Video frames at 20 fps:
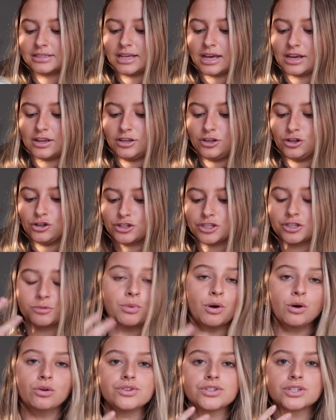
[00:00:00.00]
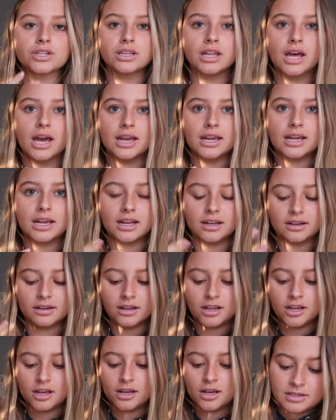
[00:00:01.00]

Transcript: that you're supposed to like and